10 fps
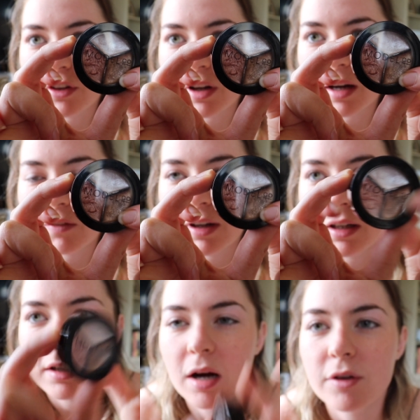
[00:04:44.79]
and kind of like
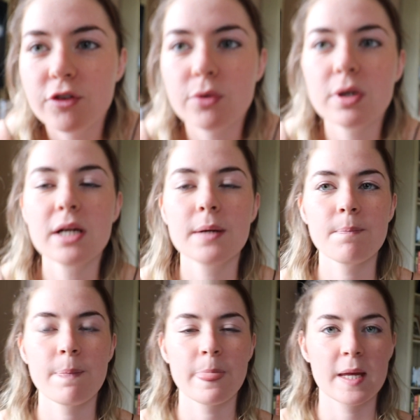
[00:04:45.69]
a contour.
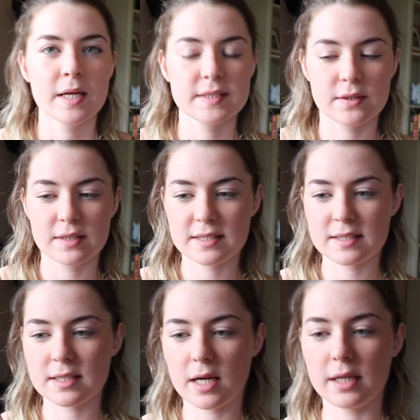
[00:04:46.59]
So this
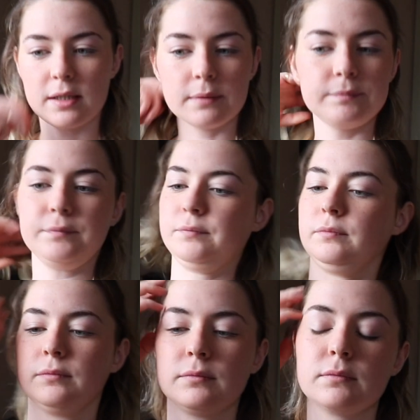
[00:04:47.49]
is like
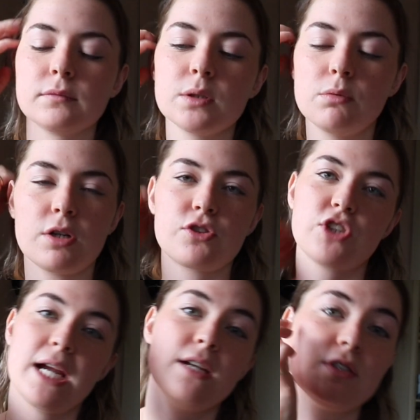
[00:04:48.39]
what
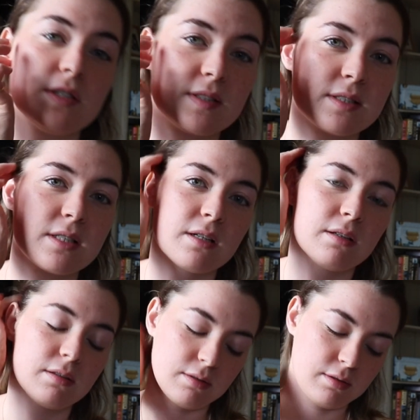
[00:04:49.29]
changes the
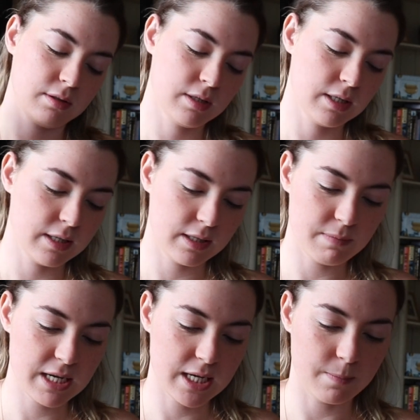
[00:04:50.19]

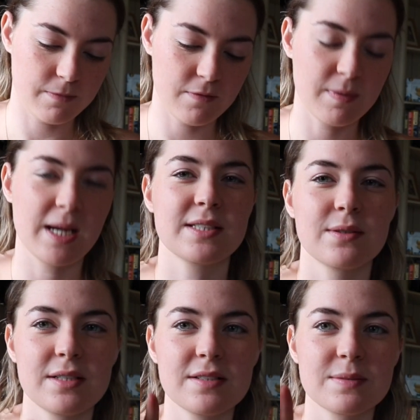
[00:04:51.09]
makeup for me. So I
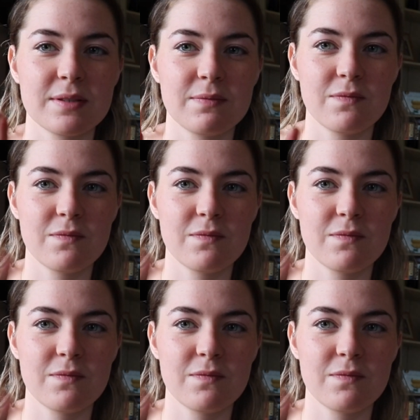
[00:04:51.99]
use my